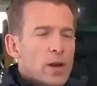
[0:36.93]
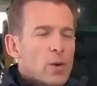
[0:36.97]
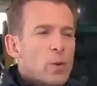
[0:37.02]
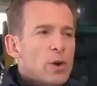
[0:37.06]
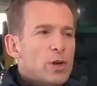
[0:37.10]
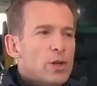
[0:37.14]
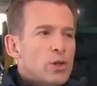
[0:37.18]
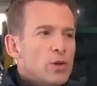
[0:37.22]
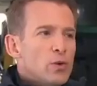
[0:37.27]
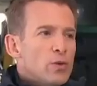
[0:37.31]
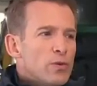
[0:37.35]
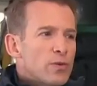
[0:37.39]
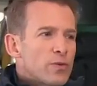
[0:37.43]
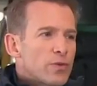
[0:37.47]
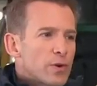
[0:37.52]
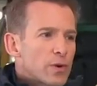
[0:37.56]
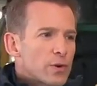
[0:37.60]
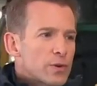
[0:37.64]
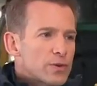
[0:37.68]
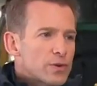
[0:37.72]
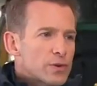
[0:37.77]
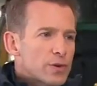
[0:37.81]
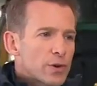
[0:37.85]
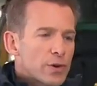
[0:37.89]
And when you
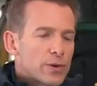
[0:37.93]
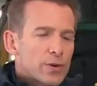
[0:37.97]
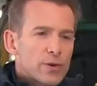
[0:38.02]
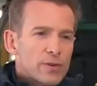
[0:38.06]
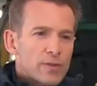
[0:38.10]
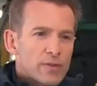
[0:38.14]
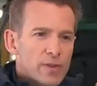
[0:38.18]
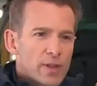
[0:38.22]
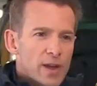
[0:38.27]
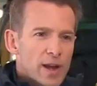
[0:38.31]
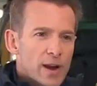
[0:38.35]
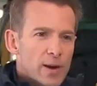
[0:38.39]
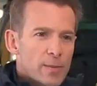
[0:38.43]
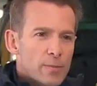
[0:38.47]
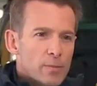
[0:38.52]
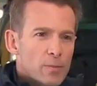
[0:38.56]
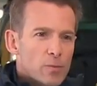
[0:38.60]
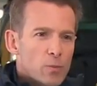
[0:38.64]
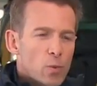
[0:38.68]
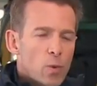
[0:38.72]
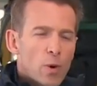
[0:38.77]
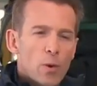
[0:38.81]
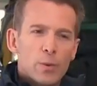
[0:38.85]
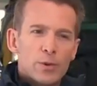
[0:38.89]
first heard of
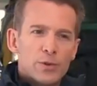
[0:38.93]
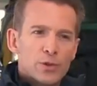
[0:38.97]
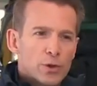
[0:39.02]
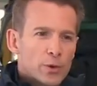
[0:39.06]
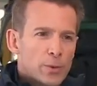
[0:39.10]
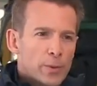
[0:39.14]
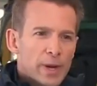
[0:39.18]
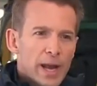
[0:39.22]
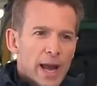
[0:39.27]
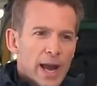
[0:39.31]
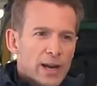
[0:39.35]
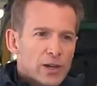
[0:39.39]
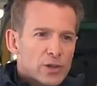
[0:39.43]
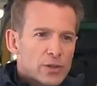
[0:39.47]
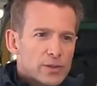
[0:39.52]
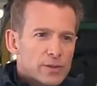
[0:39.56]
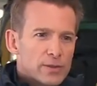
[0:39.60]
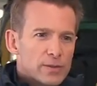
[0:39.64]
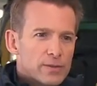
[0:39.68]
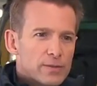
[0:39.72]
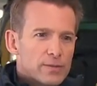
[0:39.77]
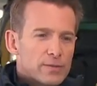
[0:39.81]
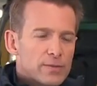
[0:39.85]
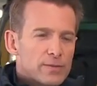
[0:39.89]
them, what was your reaction?
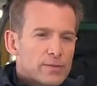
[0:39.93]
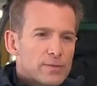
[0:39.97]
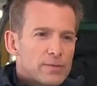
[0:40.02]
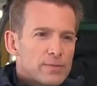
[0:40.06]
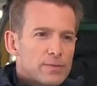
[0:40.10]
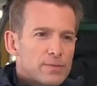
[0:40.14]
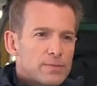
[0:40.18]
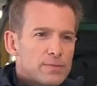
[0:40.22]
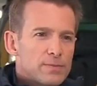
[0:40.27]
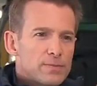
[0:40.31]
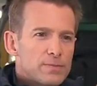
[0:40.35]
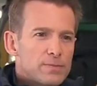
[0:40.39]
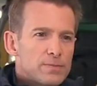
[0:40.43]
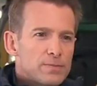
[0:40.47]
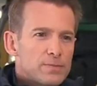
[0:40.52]
Surprise and